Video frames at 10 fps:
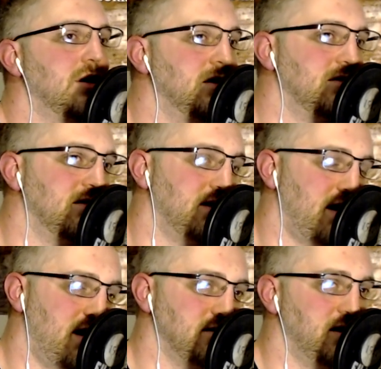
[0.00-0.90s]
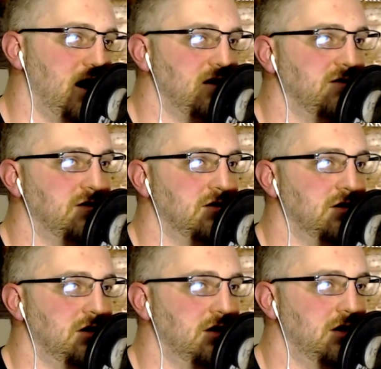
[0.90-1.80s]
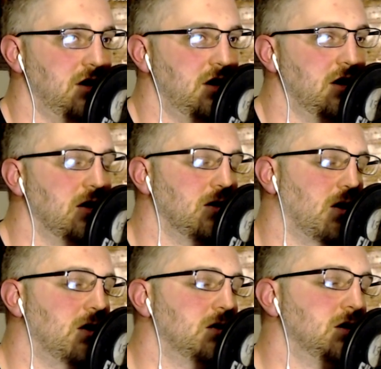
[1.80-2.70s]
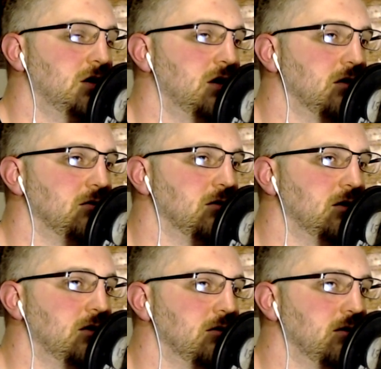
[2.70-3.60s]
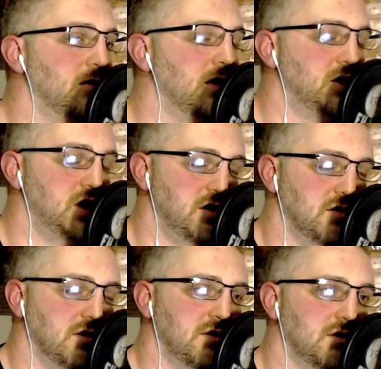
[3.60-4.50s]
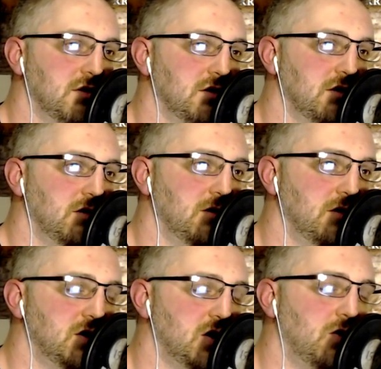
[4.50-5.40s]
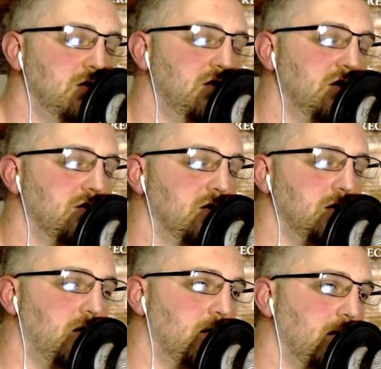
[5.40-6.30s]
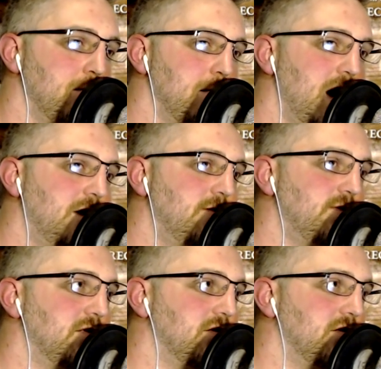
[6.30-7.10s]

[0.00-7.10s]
his entire life. God, Jesus, shows his glory, manifests